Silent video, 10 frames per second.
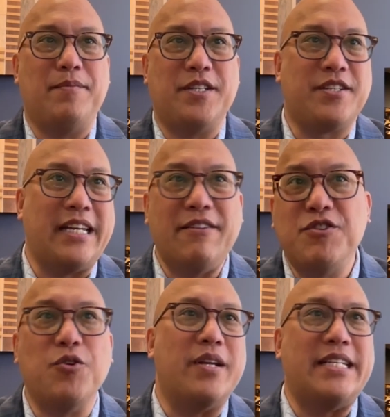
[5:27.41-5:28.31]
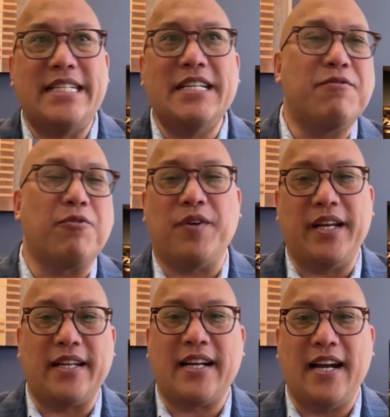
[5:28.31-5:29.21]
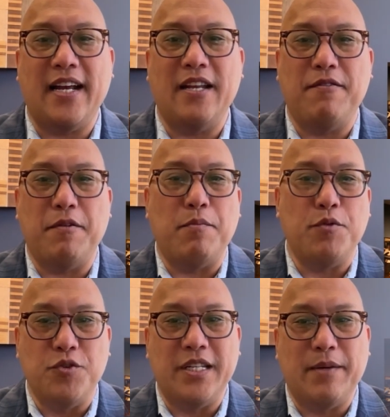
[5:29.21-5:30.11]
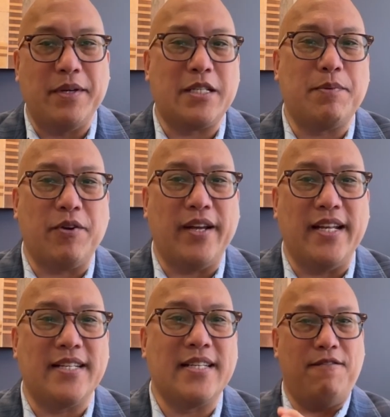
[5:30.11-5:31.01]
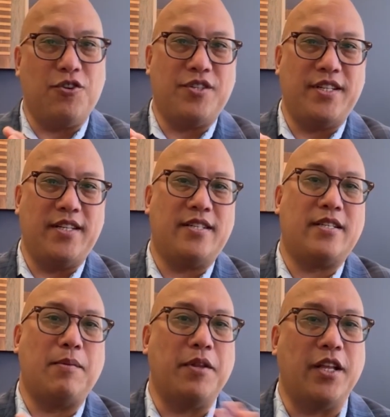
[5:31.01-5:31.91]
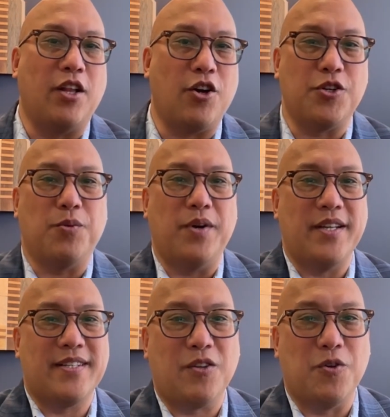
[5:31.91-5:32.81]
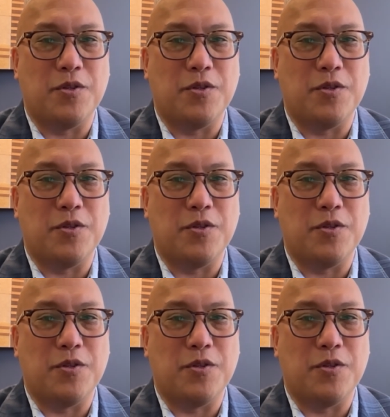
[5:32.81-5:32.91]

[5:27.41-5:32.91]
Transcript: just gives you a different kind of museum experience versus some of the larger ones close